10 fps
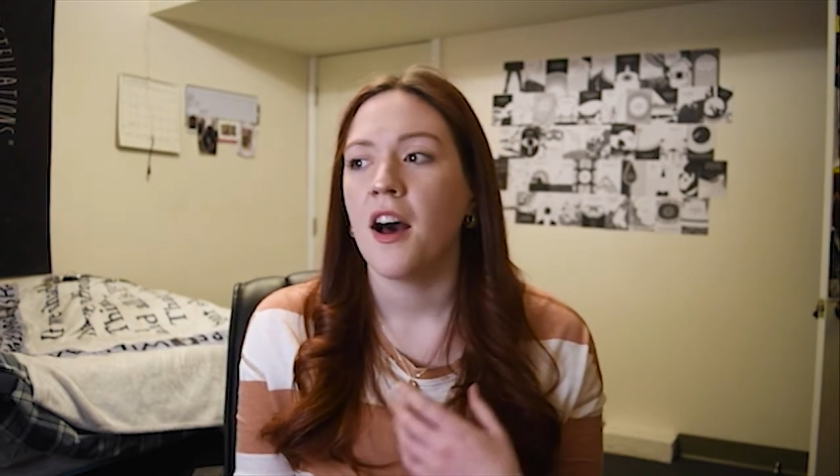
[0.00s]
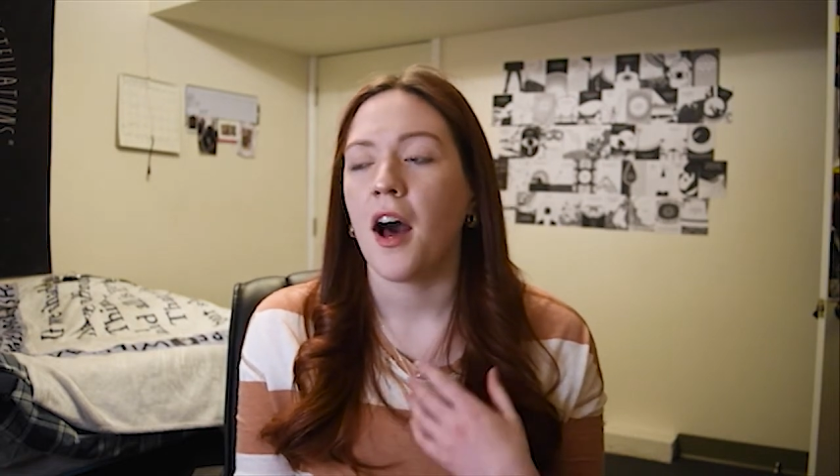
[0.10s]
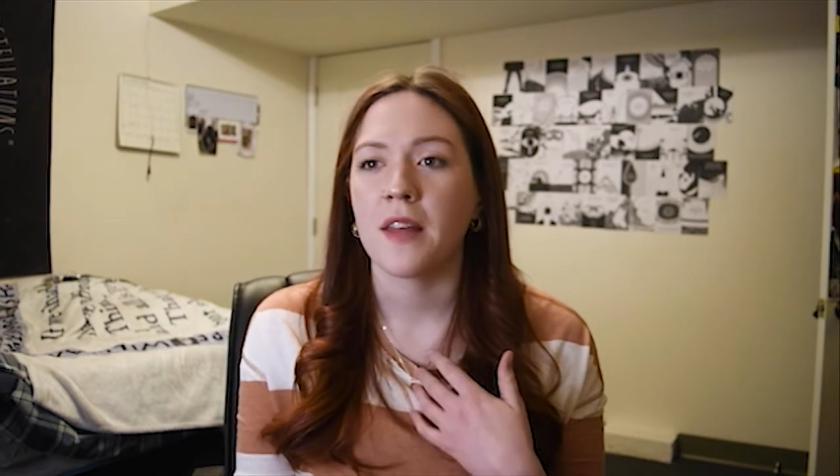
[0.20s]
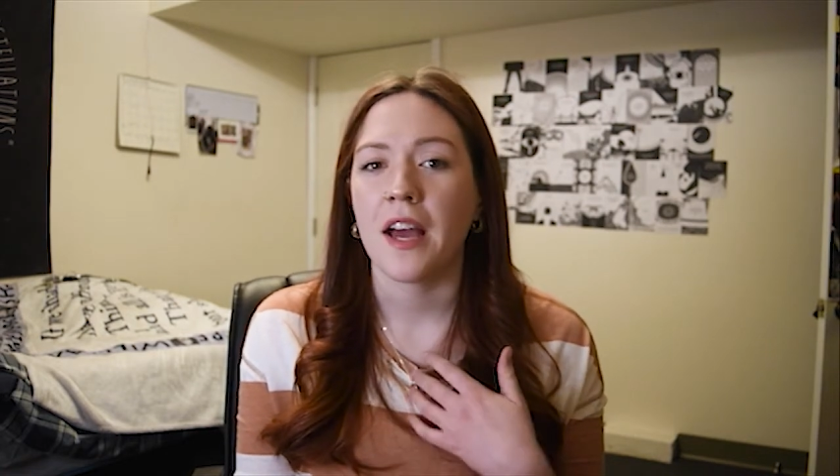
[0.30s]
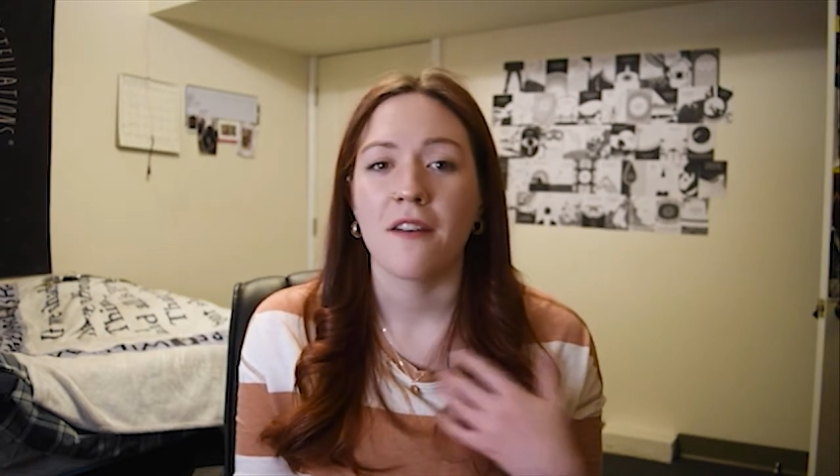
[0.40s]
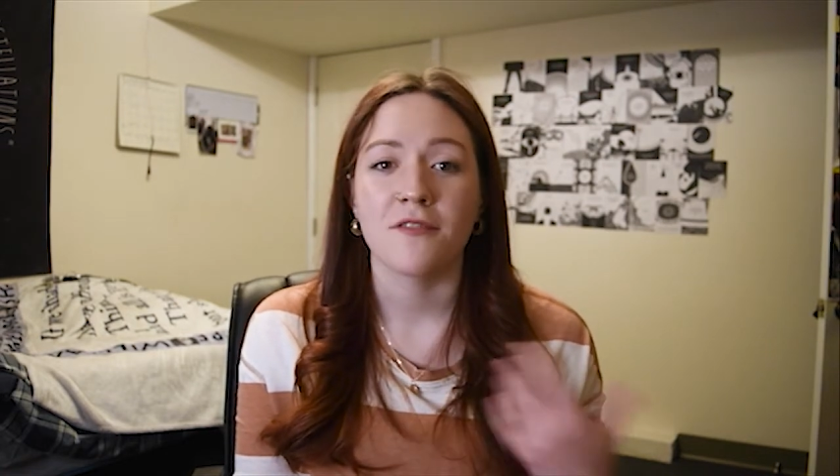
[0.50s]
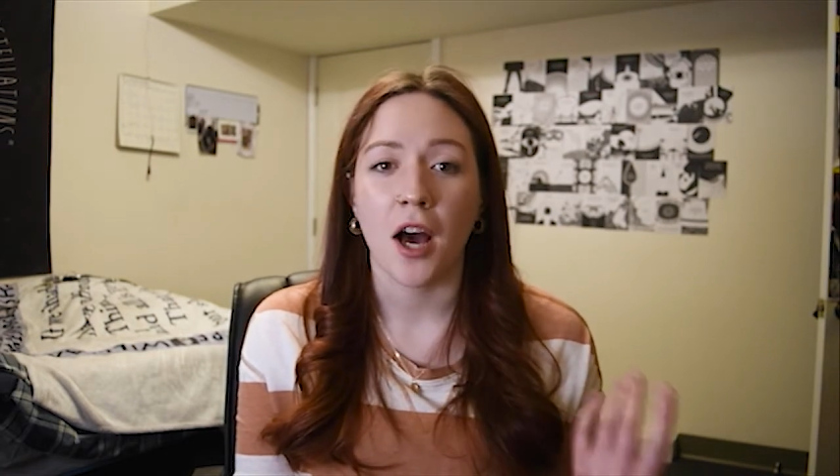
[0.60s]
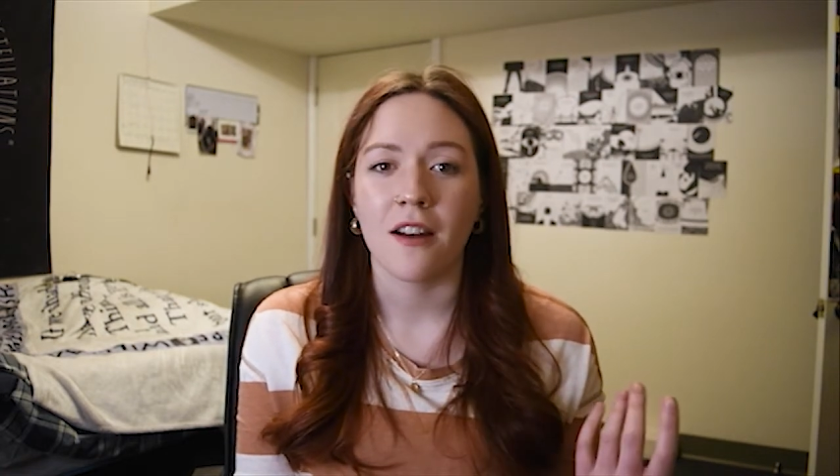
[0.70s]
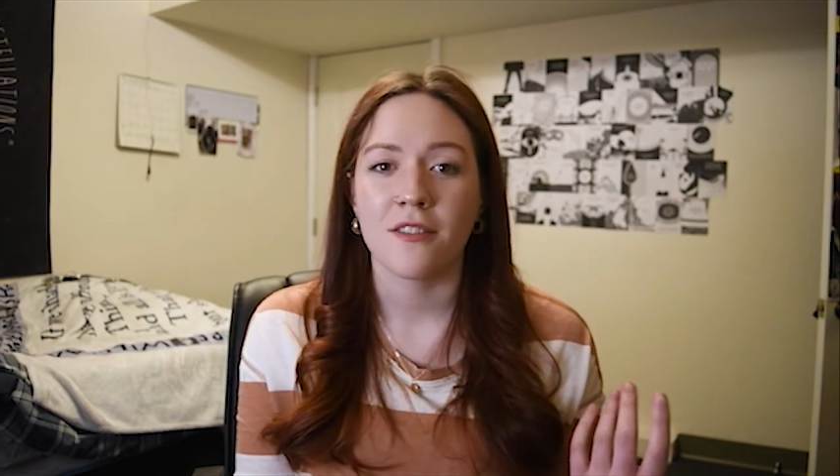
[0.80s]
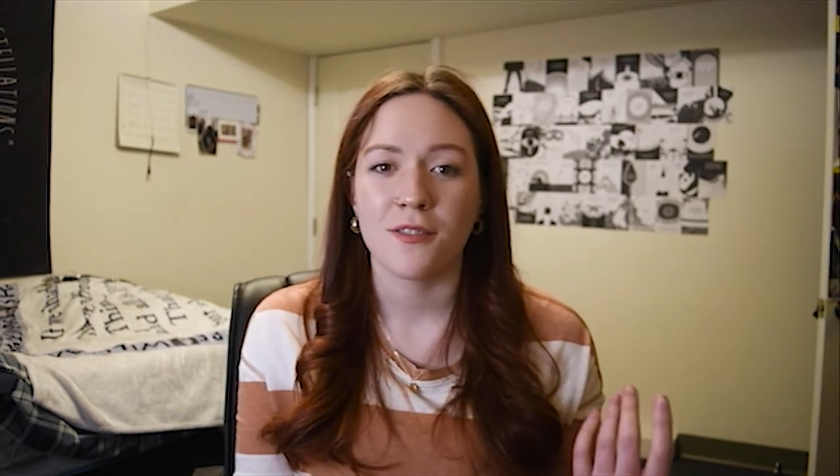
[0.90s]
They have
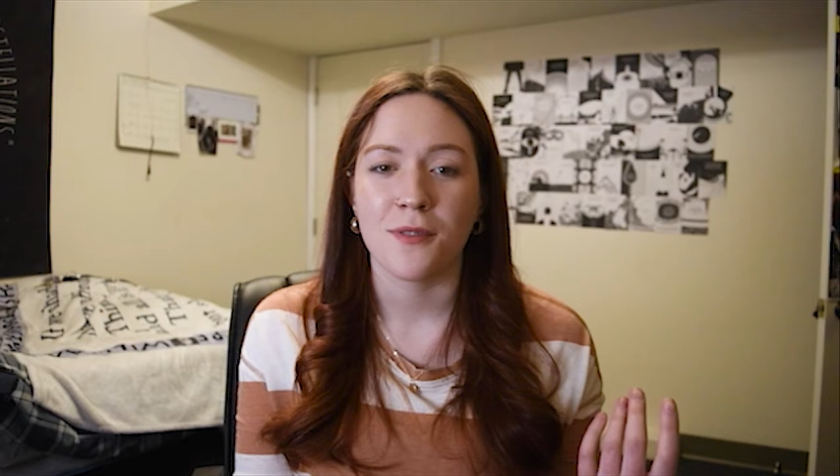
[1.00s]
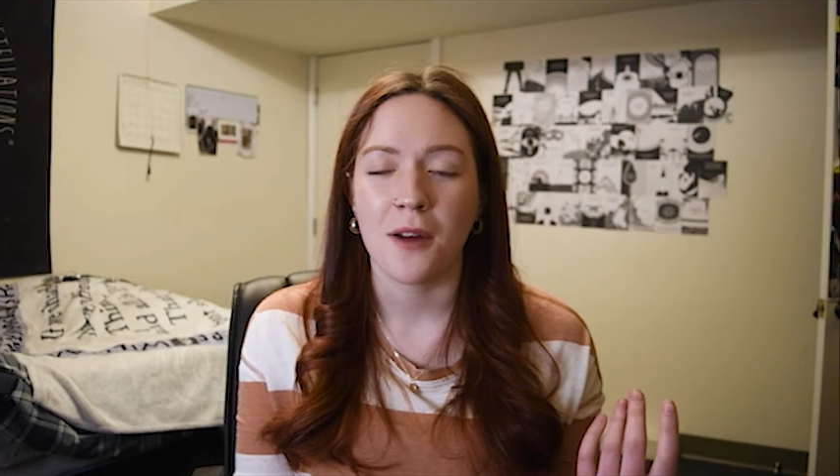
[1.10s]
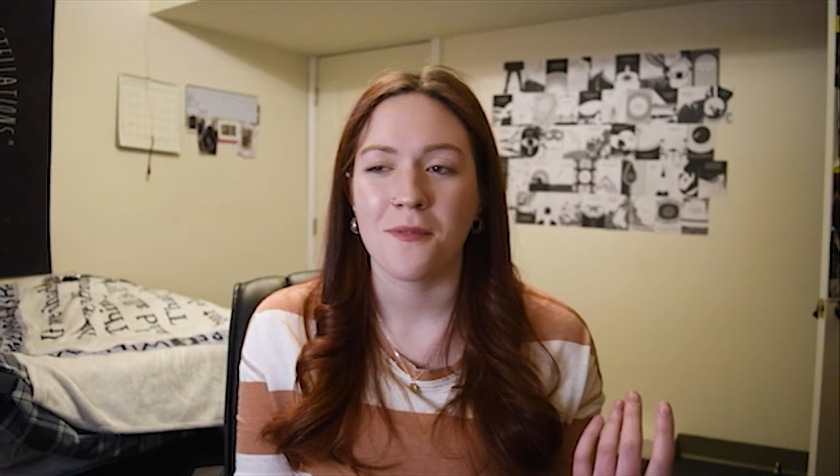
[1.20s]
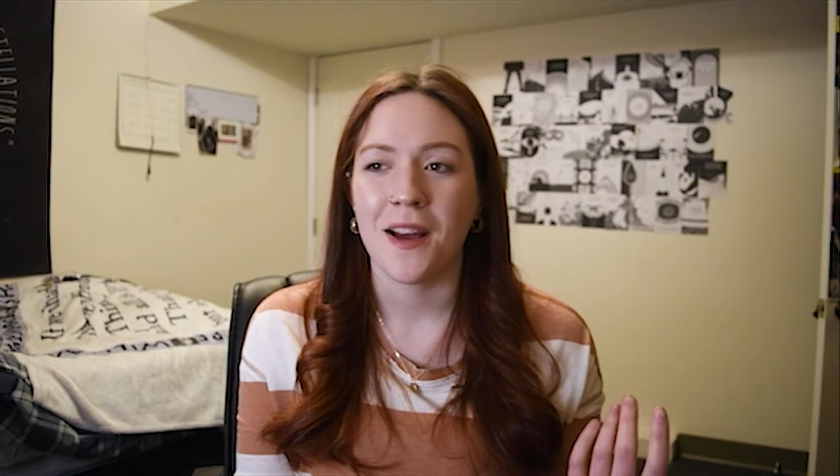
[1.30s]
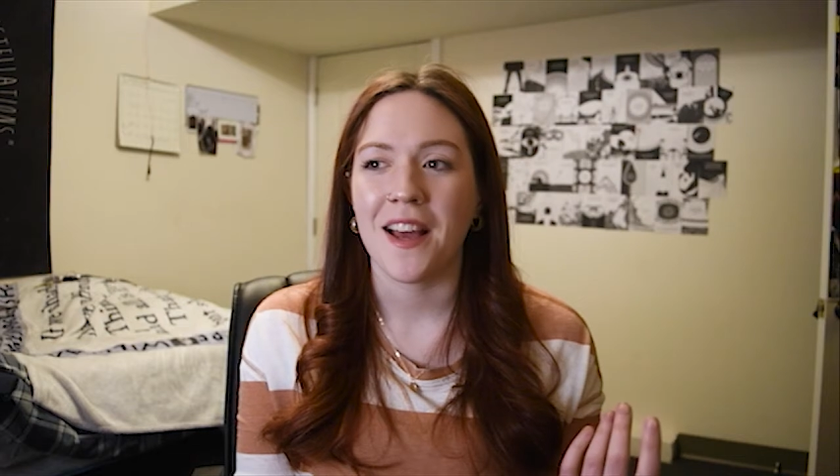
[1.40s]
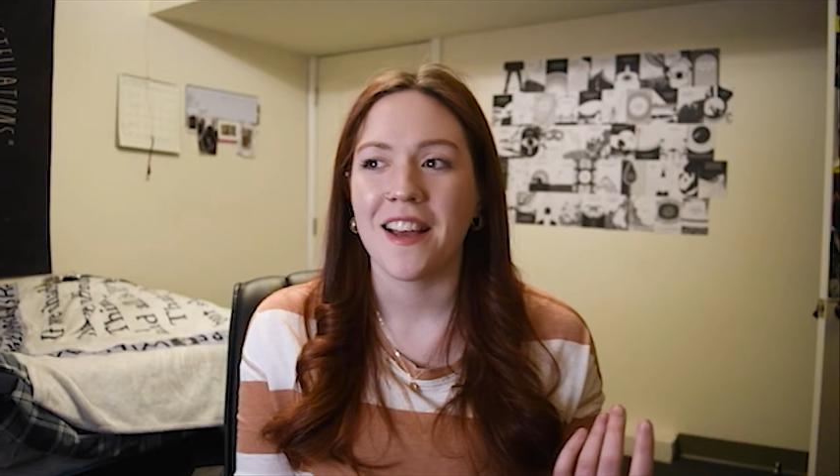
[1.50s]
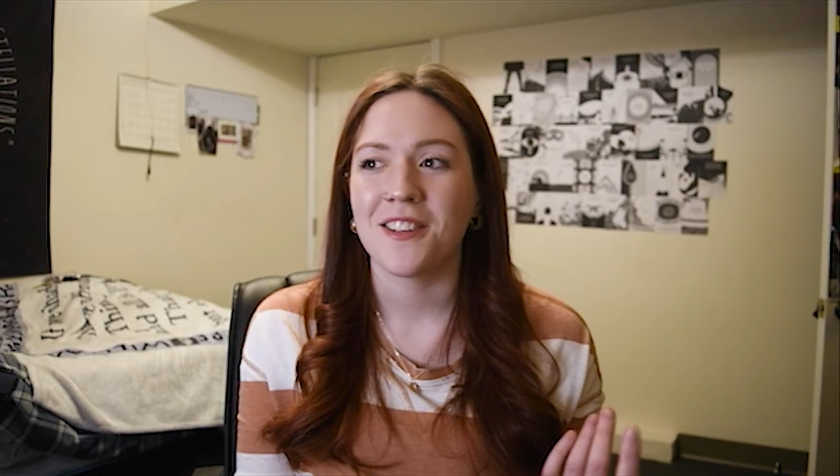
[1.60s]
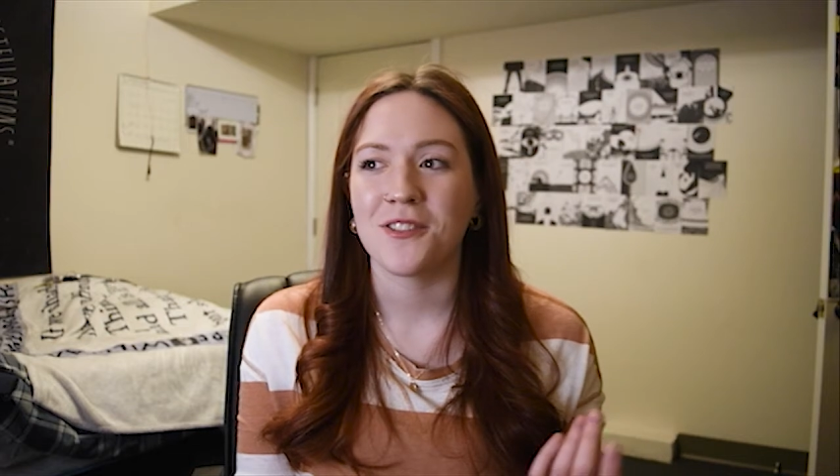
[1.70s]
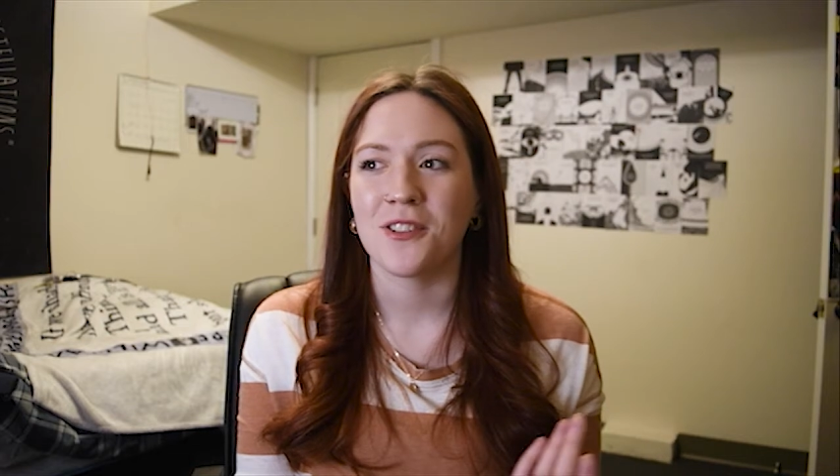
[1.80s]
daughters around my age,